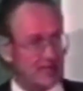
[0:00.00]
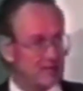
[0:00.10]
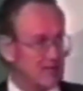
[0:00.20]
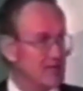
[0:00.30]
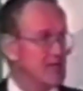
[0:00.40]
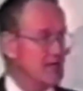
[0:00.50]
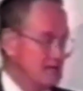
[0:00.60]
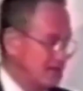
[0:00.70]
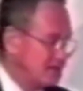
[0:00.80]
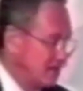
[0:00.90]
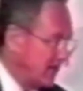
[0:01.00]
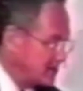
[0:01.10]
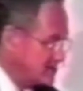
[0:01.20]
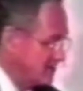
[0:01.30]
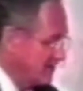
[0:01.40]
item, okay? Then the
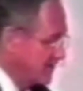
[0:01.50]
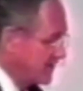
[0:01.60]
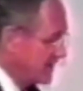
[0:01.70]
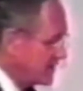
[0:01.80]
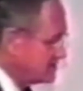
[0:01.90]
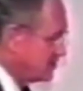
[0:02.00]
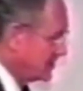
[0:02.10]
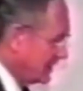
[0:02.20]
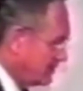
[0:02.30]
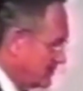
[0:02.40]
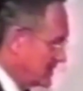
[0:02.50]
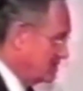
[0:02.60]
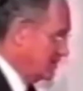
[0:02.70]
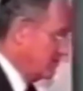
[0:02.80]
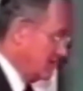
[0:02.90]
next book I would
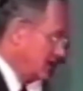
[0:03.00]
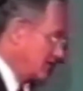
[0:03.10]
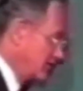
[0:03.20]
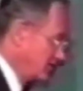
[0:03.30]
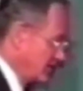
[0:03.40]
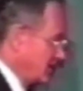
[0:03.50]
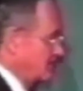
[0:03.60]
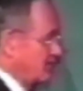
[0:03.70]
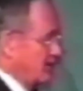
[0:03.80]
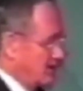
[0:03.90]
recommend reading would be